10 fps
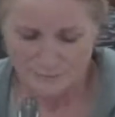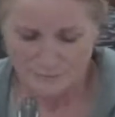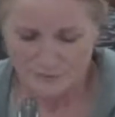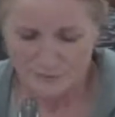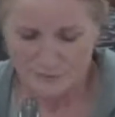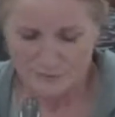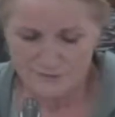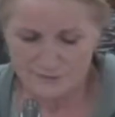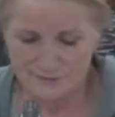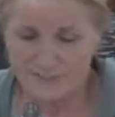
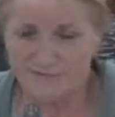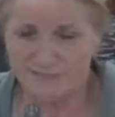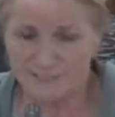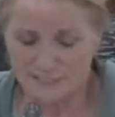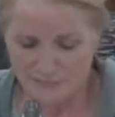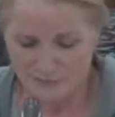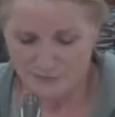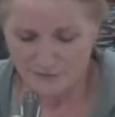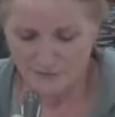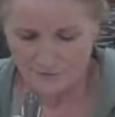Patients 17 and
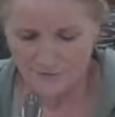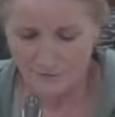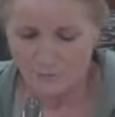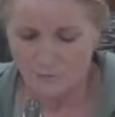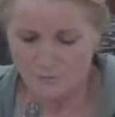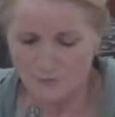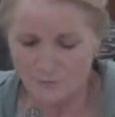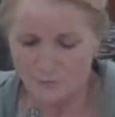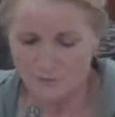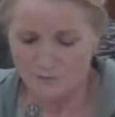under with an
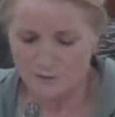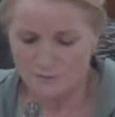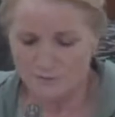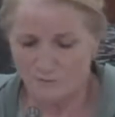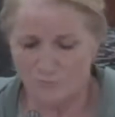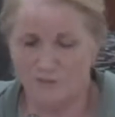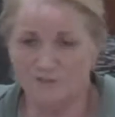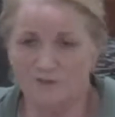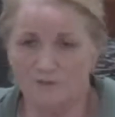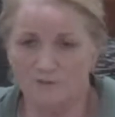appointment, one
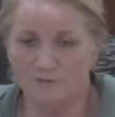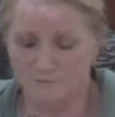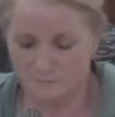adult